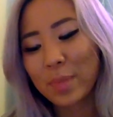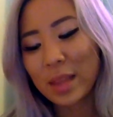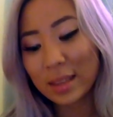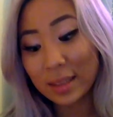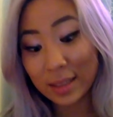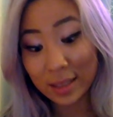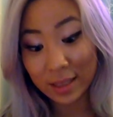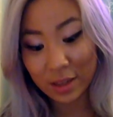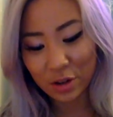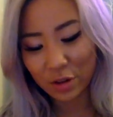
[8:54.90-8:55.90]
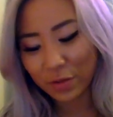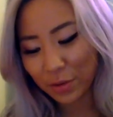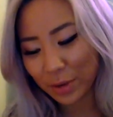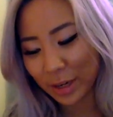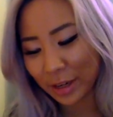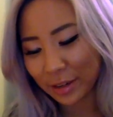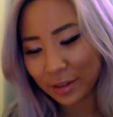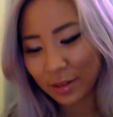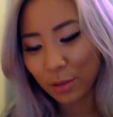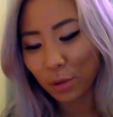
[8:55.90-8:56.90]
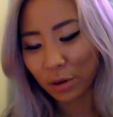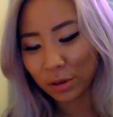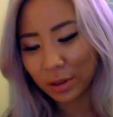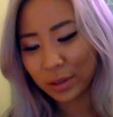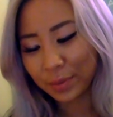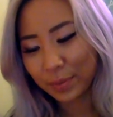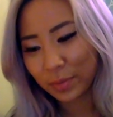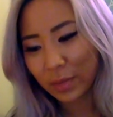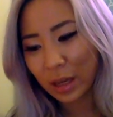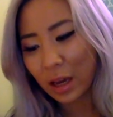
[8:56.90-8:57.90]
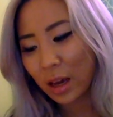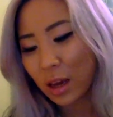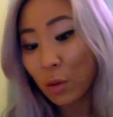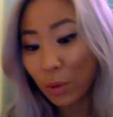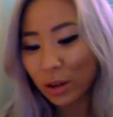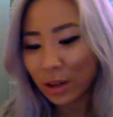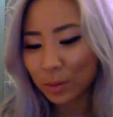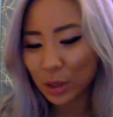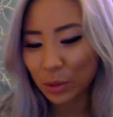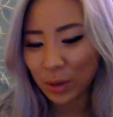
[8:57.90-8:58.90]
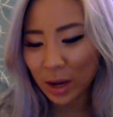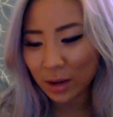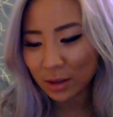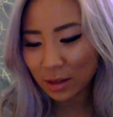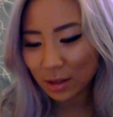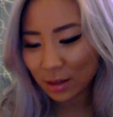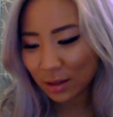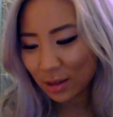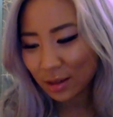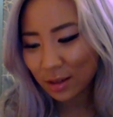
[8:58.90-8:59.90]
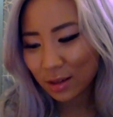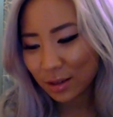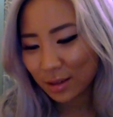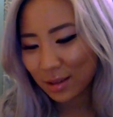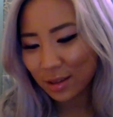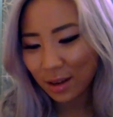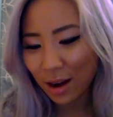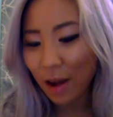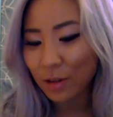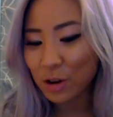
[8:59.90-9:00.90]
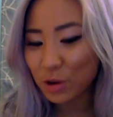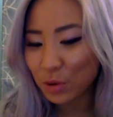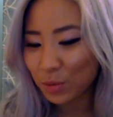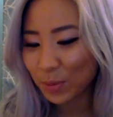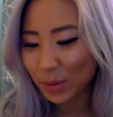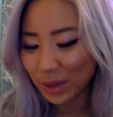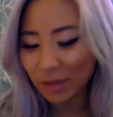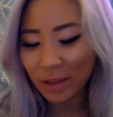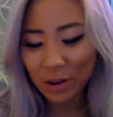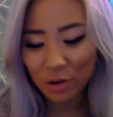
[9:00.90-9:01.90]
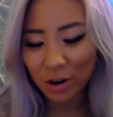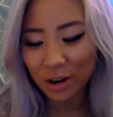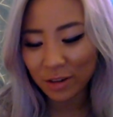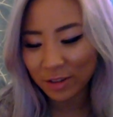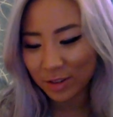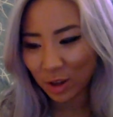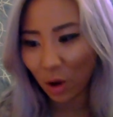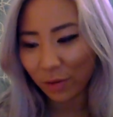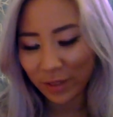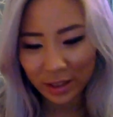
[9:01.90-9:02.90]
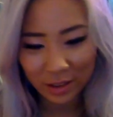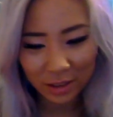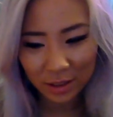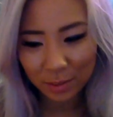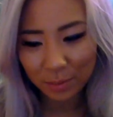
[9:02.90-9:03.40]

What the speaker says: This is the center of your reading, the world. It will come to an end. I do believe that you're going to solve this.